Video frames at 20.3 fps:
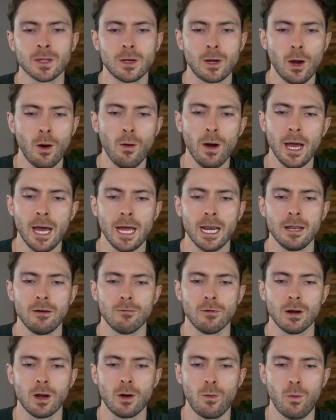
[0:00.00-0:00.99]
go ahead
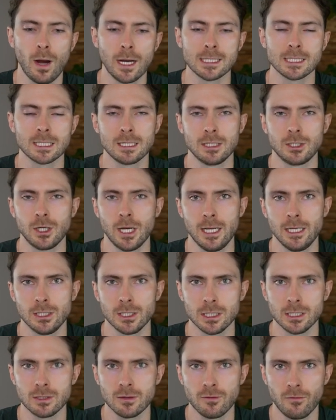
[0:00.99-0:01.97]
and request the
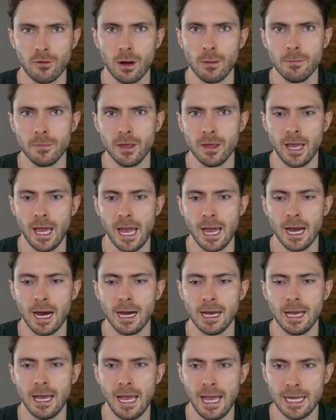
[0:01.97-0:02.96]
changes from the
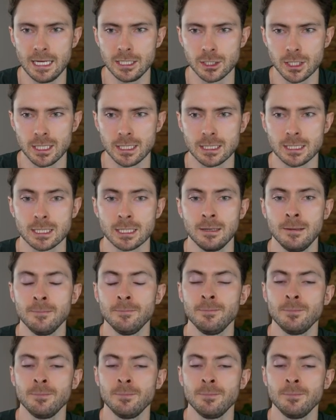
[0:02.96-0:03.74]
AI agent.